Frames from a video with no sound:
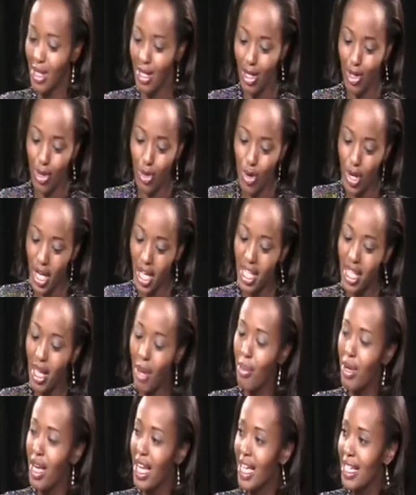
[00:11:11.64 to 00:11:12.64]
cooking
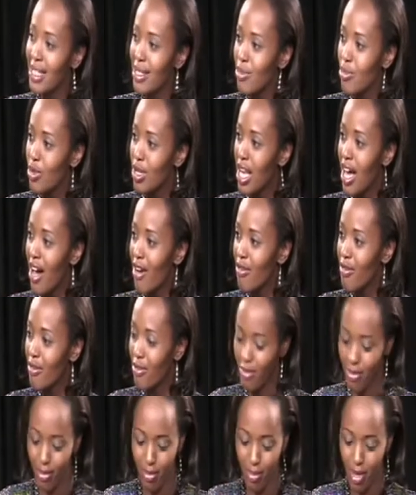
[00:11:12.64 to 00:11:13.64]
them less will have
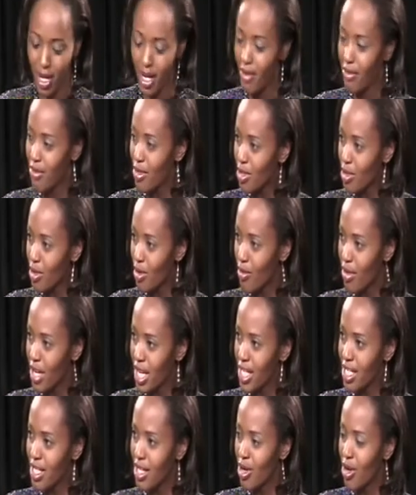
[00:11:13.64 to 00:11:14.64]
benefits of
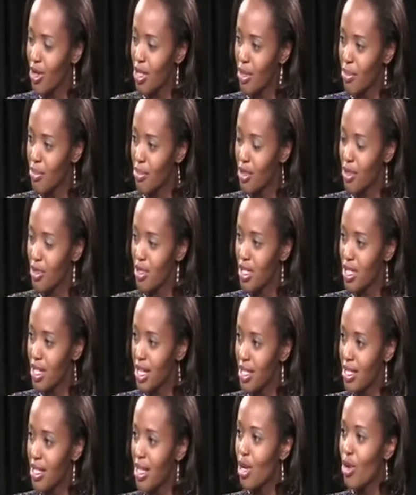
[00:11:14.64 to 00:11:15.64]
getting all the
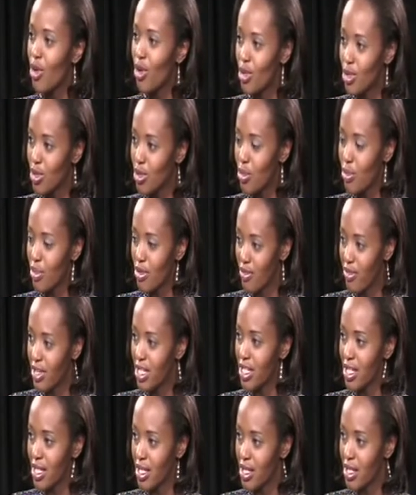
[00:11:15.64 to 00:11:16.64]
nutrients and also
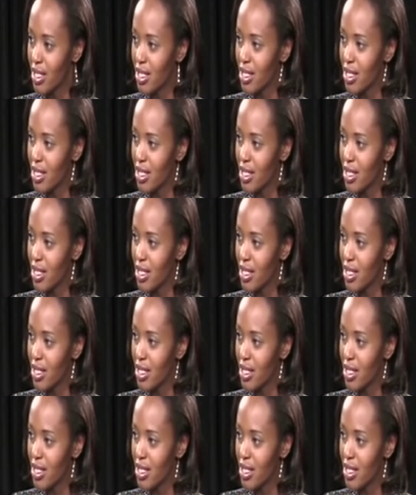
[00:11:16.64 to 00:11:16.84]
preventing this.